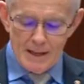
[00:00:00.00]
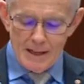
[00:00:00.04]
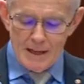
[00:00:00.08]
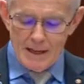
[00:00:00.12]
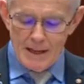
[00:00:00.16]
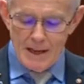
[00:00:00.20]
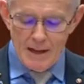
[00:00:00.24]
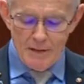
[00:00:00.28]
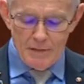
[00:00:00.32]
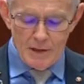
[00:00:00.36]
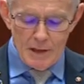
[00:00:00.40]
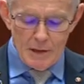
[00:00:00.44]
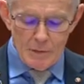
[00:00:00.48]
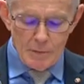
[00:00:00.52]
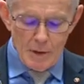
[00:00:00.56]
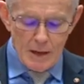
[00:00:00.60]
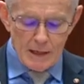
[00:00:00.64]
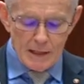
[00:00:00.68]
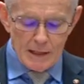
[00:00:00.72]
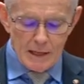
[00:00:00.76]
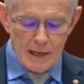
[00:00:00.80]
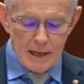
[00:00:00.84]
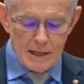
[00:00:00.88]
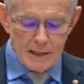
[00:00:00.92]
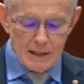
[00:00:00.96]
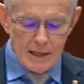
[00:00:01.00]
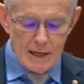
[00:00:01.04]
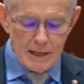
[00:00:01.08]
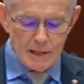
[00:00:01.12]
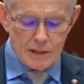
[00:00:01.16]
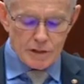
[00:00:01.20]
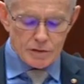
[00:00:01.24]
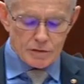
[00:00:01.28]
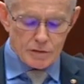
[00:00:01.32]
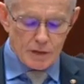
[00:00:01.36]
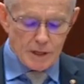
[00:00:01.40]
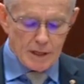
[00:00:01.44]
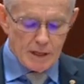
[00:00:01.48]
A heavily regulated
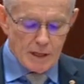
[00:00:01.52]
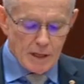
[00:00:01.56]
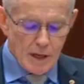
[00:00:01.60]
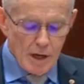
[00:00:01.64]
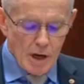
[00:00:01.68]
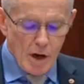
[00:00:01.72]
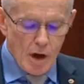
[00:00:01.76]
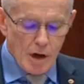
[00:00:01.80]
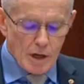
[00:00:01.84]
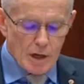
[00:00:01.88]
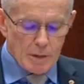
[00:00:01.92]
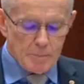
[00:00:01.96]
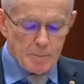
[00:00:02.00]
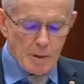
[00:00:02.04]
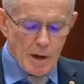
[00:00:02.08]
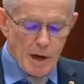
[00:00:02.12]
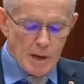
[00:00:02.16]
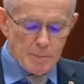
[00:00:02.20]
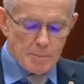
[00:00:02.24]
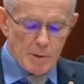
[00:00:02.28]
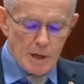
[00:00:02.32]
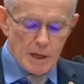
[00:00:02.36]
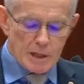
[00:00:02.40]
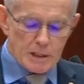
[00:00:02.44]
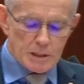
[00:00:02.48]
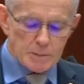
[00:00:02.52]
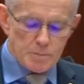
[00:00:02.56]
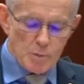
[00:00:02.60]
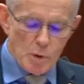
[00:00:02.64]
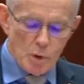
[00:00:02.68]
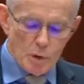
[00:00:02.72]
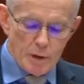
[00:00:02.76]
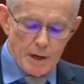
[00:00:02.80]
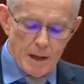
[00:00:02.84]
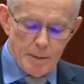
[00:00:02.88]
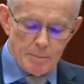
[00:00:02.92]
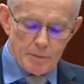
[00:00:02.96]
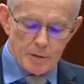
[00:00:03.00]
industry occupied by a
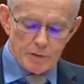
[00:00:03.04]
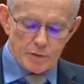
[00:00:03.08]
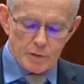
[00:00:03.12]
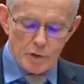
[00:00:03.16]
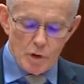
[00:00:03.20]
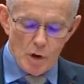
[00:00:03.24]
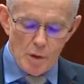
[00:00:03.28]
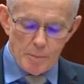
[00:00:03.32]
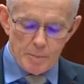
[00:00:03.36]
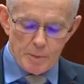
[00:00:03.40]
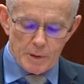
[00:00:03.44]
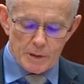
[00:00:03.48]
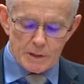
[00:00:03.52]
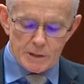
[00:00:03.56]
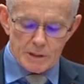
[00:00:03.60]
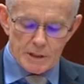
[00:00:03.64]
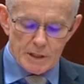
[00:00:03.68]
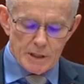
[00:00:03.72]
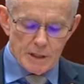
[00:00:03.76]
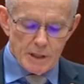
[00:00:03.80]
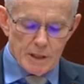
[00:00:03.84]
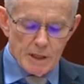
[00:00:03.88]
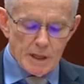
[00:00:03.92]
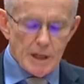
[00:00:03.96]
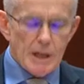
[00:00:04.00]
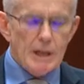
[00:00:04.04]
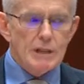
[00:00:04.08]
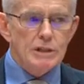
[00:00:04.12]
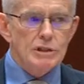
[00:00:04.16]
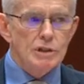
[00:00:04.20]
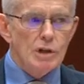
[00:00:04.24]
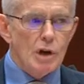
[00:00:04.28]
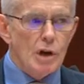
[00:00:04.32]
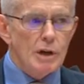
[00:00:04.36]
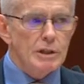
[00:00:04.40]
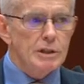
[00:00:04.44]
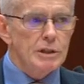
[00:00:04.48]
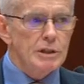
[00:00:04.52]
small number of corporates is
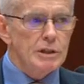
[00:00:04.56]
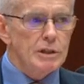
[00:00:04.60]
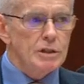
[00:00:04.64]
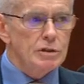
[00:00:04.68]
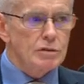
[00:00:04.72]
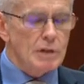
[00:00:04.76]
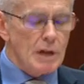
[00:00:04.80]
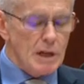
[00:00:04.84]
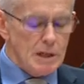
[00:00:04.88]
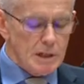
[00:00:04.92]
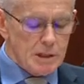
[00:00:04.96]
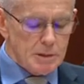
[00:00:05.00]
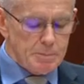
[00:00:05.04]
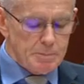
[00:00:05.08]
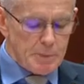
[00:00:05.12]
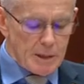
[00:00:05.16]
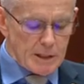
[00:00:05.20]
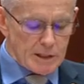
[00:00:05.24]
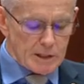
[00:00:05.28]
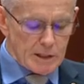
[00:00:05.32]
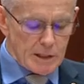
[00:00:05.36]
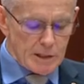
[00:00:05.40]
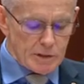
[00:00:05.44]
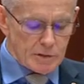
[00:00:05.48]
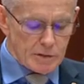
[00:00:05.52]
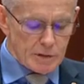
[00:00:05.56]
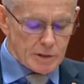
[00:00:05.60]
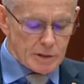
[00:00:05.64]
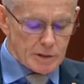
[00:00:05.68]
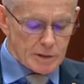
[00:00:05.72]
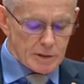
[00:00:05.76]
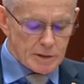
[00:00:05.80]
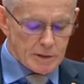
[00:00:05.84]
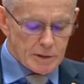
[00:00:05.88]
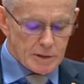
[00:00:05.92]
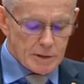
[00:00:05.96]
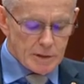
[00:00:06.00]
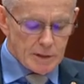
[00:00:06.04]
not in Australia's best
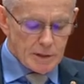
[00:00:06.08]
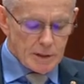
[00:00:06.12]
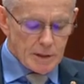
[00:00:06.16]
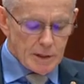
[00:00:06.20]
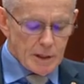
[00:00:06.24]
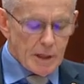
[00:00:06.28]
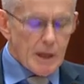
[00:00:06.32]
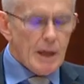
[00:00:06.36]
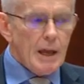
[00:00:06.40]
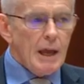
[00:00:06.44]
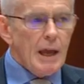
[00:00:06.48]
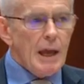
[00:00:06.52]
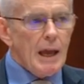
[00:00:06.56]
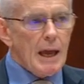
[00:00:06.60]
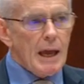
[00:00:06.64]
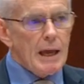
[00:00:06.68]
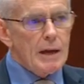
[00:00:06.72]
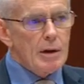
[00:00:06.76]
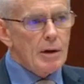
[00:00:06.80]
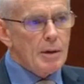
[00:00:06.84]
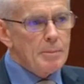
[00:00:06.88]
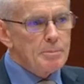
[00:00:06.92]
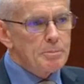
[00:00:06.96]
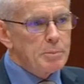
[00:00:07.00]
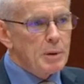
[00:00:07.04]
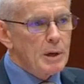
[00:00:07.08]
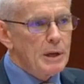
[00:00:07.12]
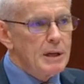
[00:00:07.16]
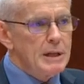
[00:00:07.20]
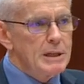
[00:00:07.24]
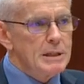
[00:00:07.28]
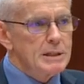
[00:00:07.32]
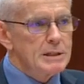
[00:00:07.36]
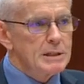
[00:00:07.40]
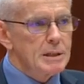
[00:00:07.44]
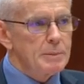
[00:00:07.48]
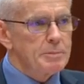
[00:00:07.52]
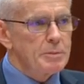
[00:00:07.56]
interest. And I'm
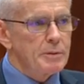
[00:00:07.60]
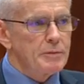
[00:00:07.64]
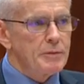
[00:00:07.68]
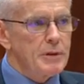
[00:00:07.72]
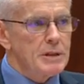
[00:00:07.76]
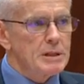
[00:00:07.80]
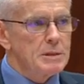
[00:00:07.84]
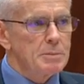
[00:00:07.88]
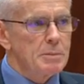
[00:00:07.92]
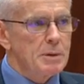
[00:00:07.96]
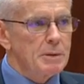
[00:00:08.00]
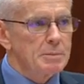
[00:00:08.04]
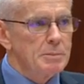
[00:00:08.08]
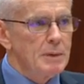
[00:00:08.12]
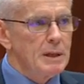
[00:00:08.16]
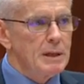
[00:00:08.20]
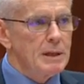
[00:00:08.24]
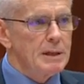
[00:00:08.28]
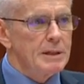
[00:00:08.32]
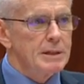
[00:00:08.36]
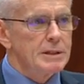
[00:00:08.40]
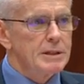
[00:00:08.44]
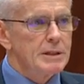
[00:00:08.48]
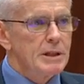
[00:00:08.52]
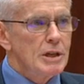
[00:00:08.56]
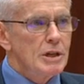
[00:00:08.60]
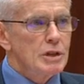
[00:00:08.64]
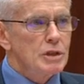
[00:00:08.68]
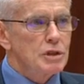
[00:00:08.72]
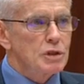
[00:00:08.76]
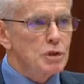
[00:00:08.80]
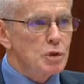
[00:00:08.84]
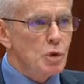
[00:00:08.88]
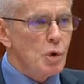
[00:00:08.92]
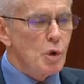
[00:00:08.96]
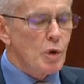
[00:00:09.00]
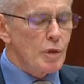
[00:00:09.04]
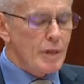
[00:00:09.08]
pleased that Professor Macmillan
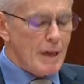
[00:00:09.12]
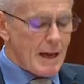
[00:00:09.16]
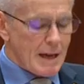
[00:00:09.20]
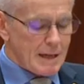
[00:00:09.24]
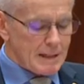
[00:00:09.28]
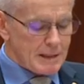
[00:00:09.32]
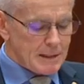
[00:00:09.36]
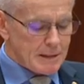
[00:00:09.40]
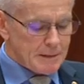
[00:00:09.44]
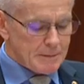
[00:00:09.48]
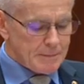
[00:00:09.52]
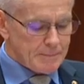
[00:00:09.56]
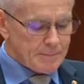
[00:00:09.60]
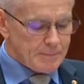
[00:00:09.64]
saw that.